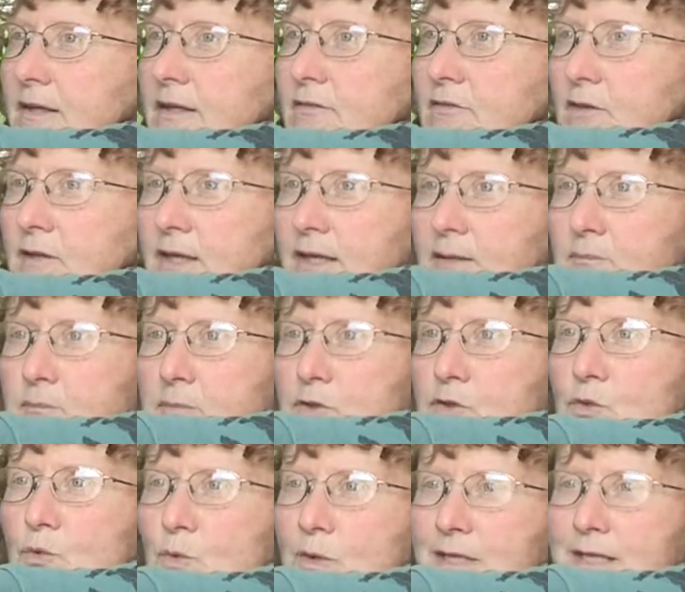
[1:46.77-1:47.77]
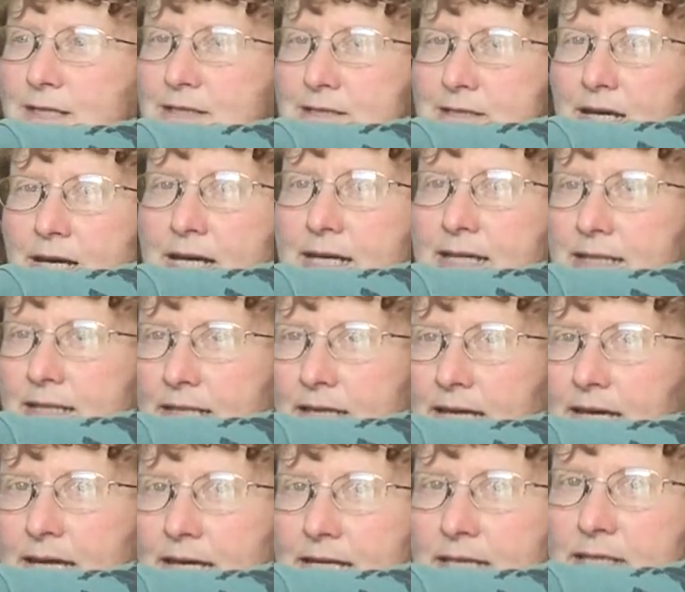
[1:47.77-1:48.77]
even in between his hind
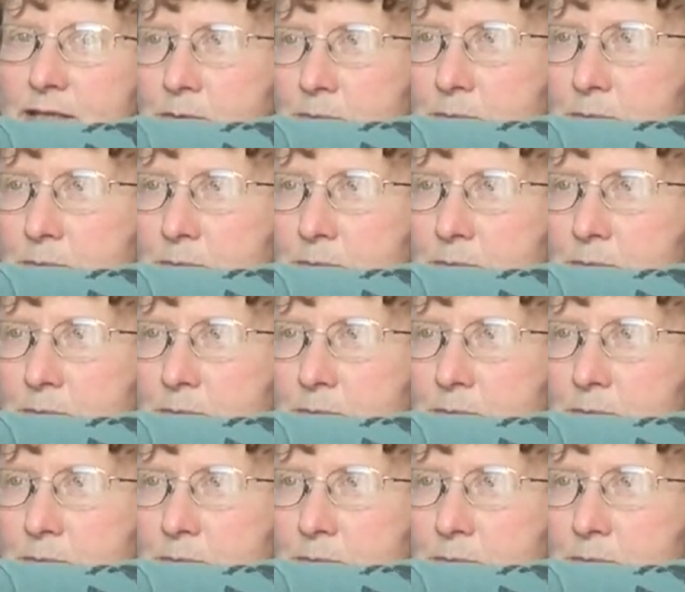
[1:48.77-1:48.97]
legs,